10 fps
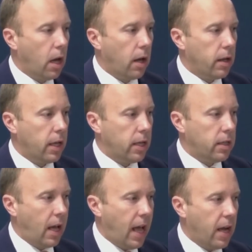uh,
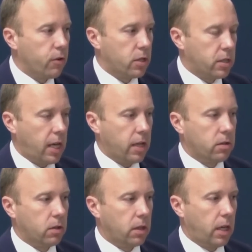in how to
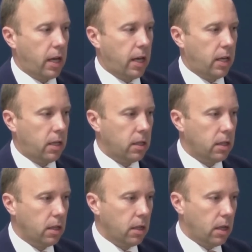tackle a
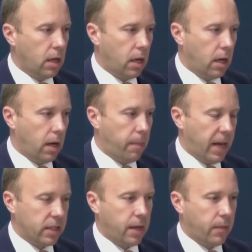uh, a
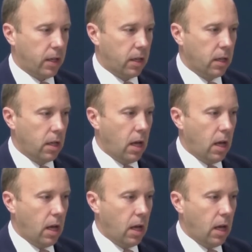pandemic,